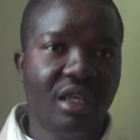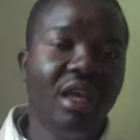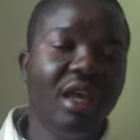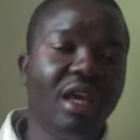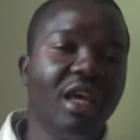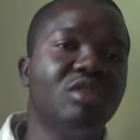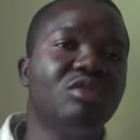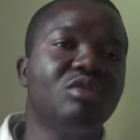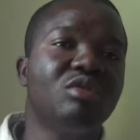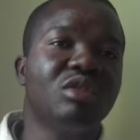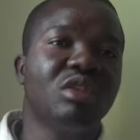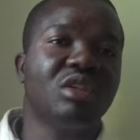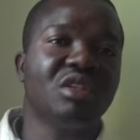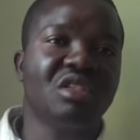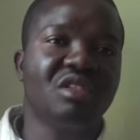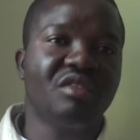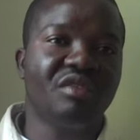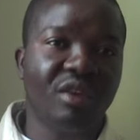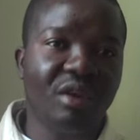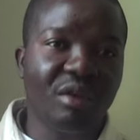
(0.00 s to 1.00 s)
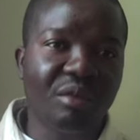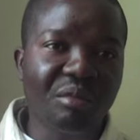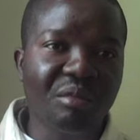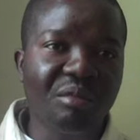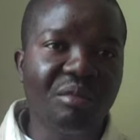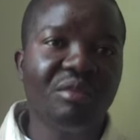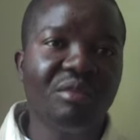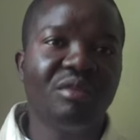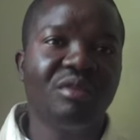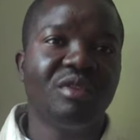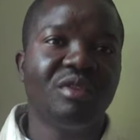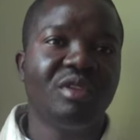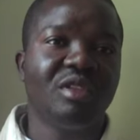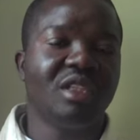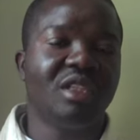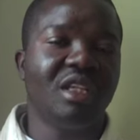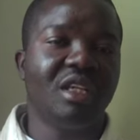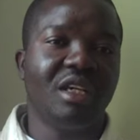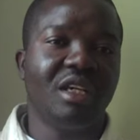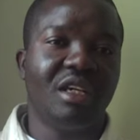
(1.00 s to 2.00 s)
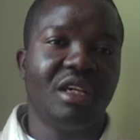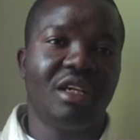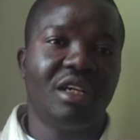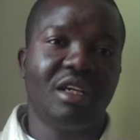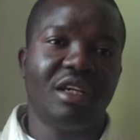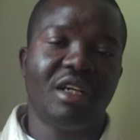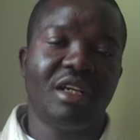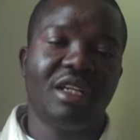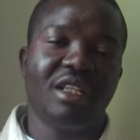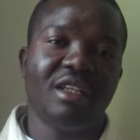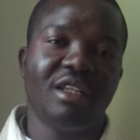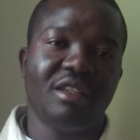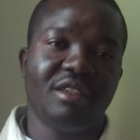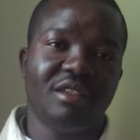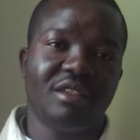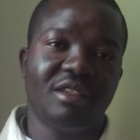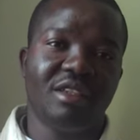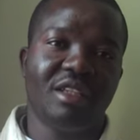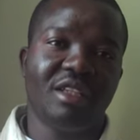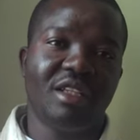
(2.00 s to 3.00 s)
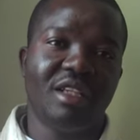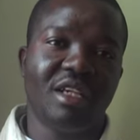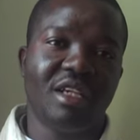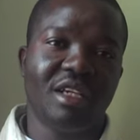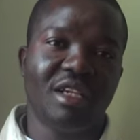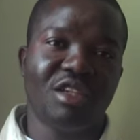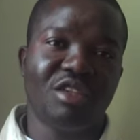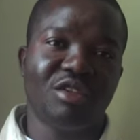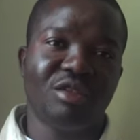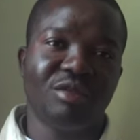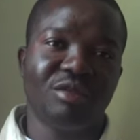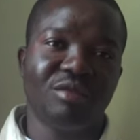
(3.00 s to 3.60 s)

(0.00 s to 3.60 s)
and to transform their others and their region.